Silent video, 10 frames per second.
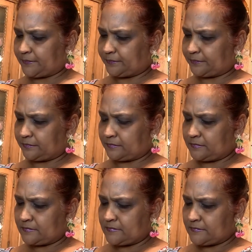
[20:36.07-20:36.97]

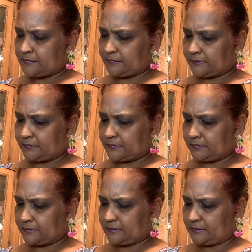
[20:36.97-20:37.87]

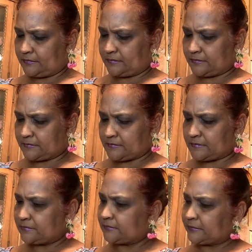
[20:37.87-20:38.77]

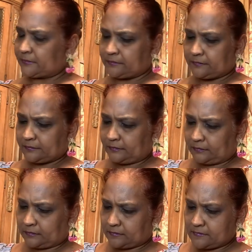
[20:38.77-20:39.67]

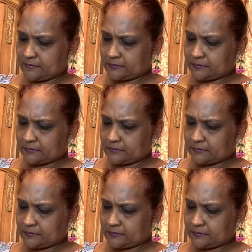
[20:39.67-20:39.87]
(silence)